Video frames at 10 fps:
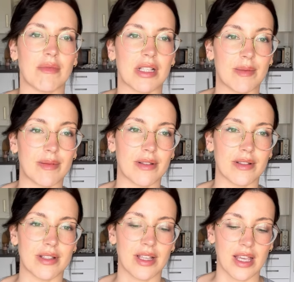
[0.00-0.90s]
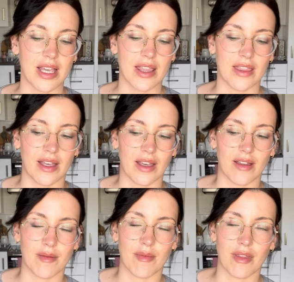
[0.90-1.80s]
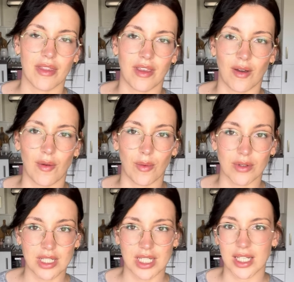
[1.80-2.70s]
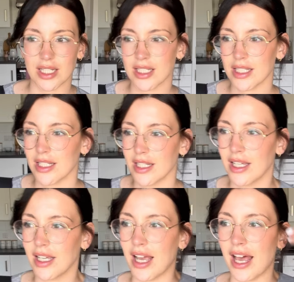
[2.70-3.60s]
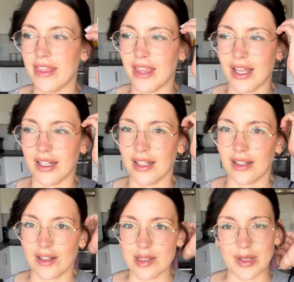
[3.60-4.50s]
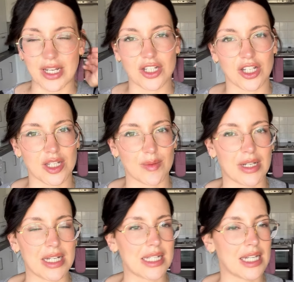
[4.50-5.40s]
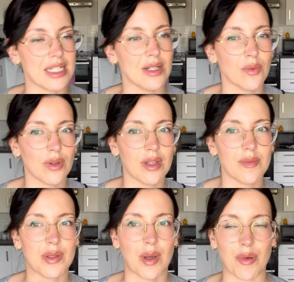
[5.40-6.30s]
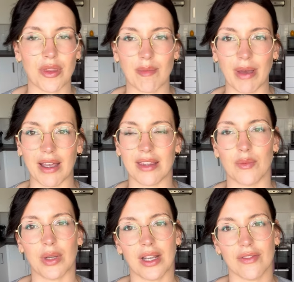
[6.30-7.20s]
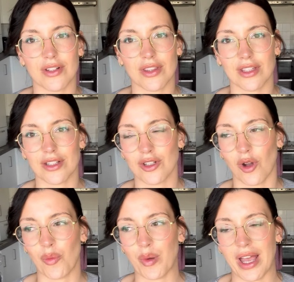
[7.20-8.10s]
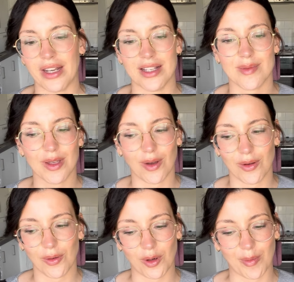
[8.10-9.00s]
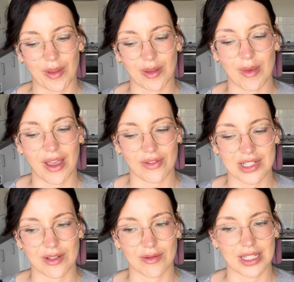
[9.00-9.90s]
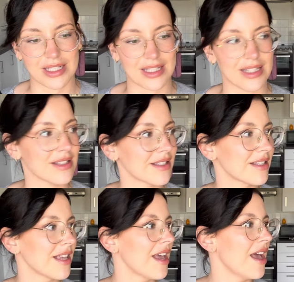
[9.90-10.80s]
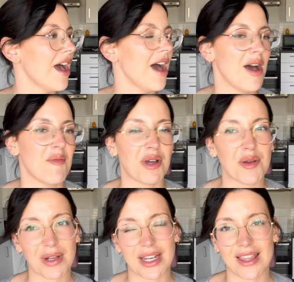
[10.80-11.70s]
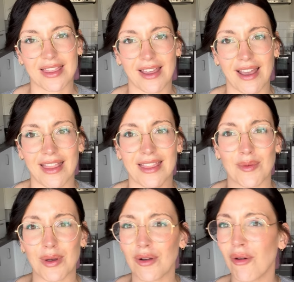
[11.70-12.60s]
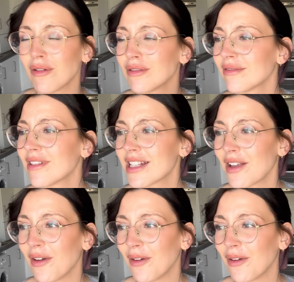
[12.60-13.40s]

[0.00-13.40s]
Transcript: slippers that Theo wanted, and then last minute he changed his mind and he said he didn't want them, so I put them back and then we left the shop, and he's been going on about them every single day since. But I went in there and they were gone, so